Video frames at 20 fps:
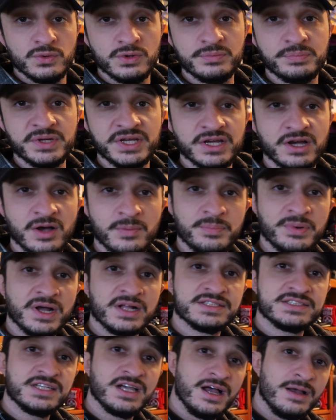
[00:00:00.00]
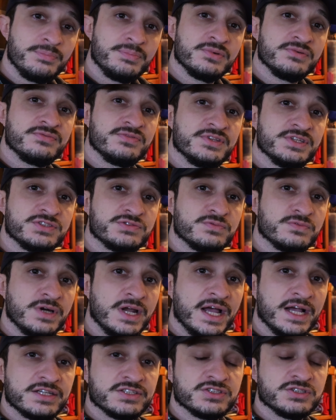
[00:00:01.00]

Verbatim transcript: would be up on top of this rack.